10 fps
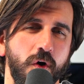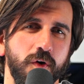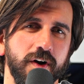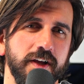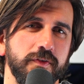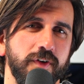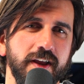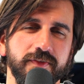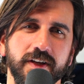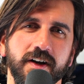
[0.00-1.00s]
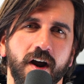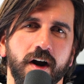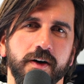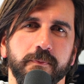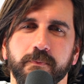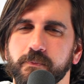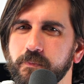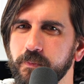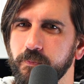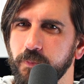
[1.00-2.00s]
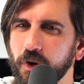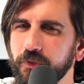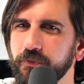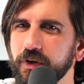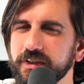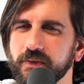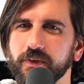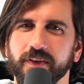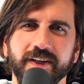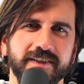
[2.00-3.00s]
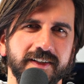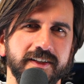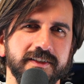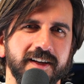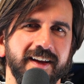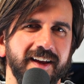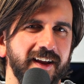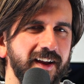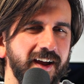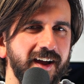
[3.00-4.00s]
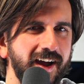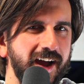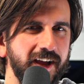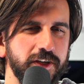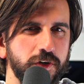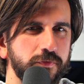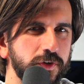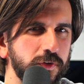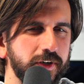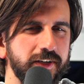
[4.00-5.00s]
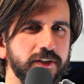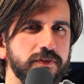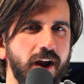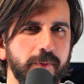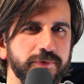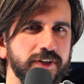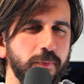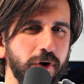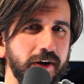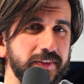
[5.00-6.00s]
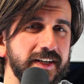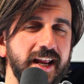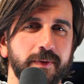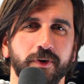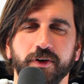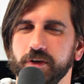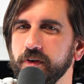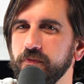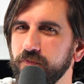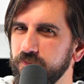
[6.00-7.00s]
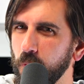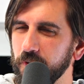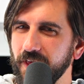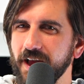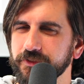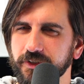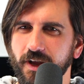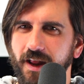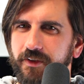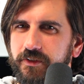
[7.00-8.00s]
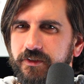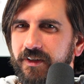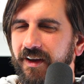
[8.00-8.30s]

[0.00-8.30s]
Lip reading: Aura and Raven are both recent releases. If you're looking to drop somewhere in the neighborhood of $4,000